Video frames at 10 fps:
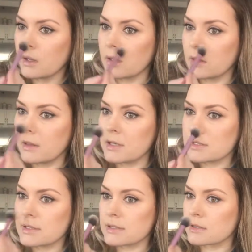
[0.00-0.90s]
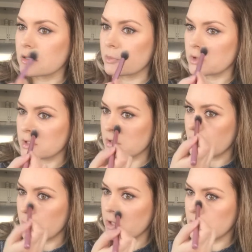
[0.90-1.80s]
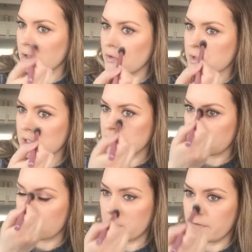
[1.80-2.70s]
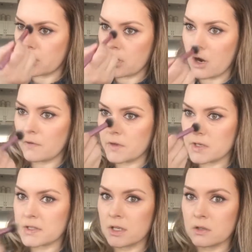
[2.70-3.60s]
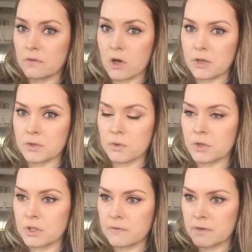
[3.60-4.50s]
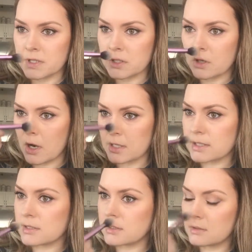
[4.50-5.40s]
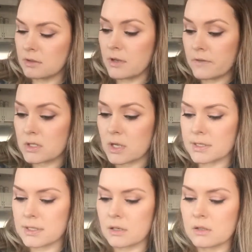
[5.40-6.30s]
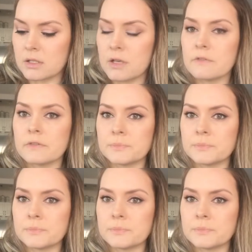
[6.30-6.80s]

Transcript: This is a slippery slope on the nose because it can be very obvious that you've contoured if it's not subtle enough.